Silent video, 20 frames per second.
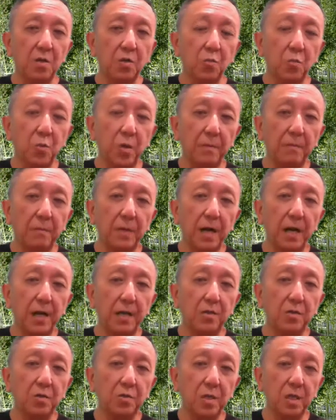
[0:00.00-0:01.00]
whereby
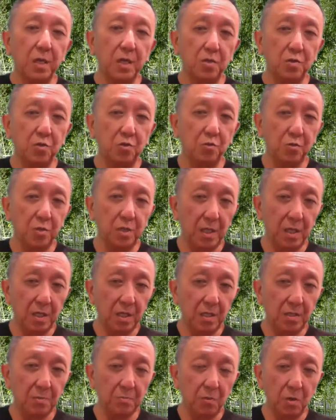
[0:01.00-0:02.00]
you can do
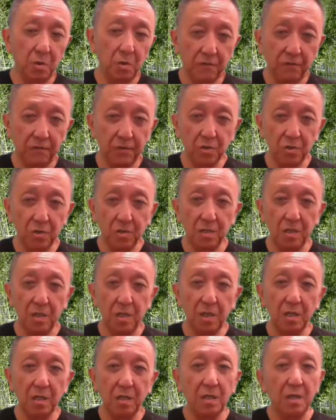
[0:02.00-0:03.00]
things more
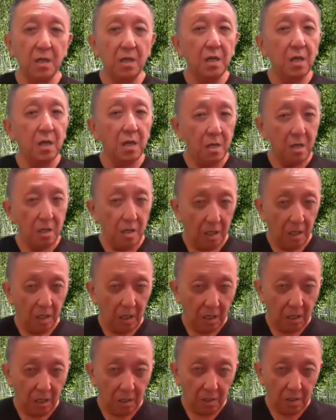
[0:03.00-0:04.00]
efficiently,
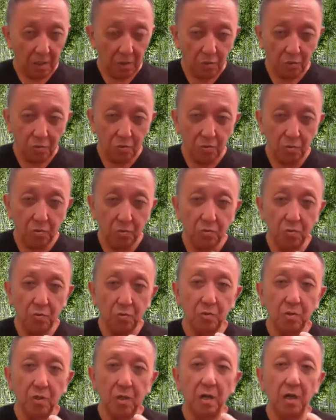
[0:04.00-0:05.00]

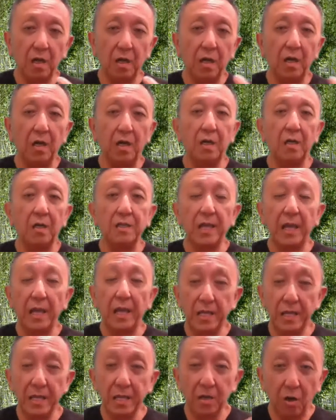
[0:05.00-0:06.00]
do
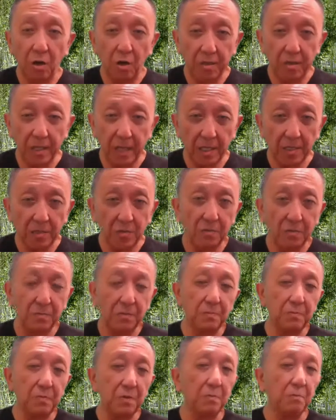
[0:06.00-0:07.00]
daily contacts with
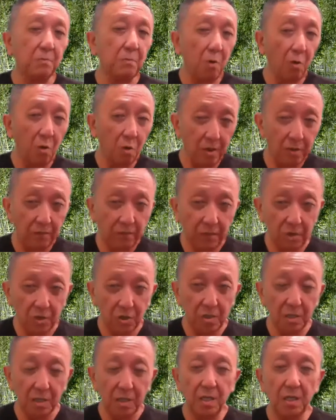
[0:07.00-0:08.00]
people more
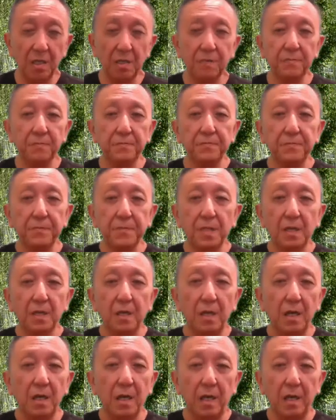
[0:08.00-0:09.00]
efficiently,
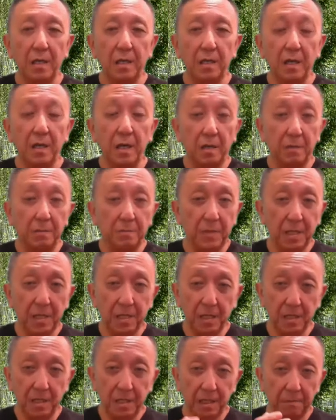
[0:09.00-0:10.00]
and being
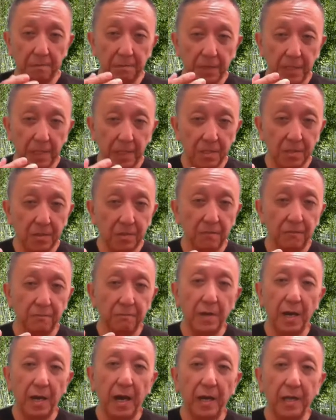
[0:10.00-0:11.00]
in that peace of
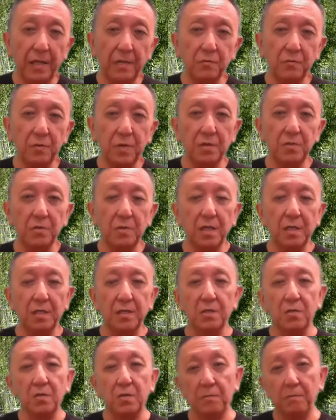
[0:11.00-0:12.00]
mind where you can
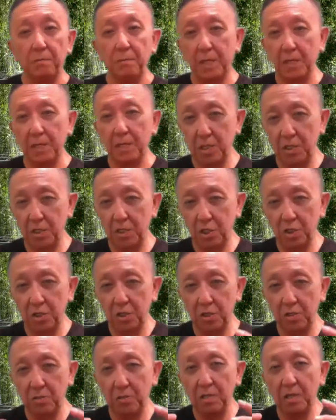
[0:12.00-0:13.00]
sort of make
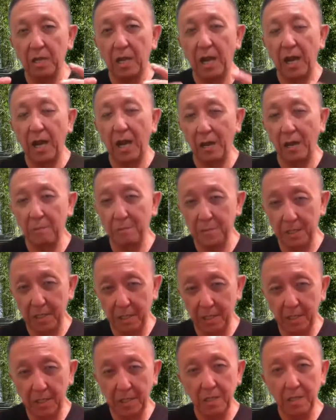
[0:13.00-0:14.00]
decisions
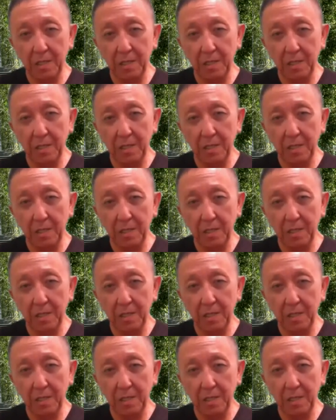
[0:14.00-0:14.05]
calmly,